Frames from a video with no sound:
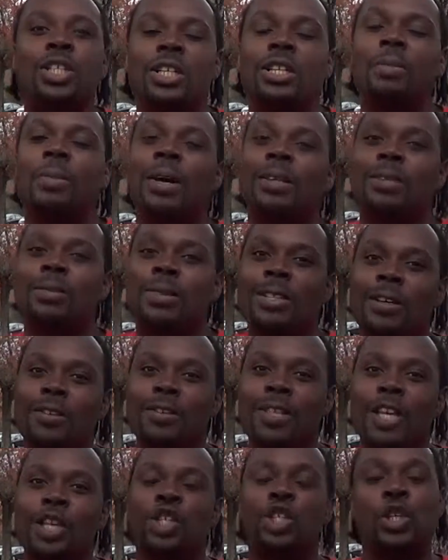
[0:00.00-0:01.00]
about themselves
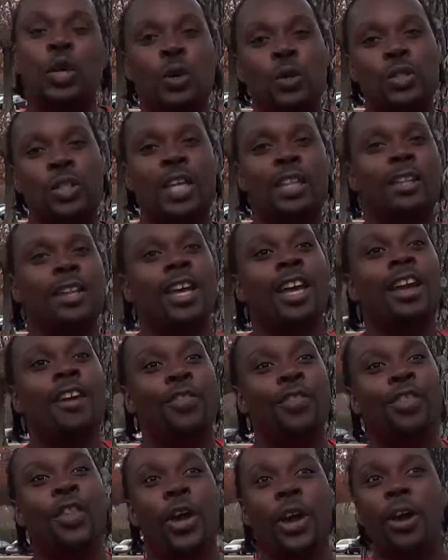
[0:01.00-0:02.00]
that shows that
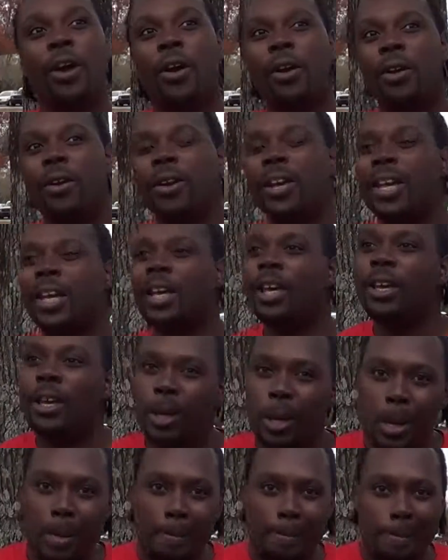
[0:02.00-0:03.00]
they're ill.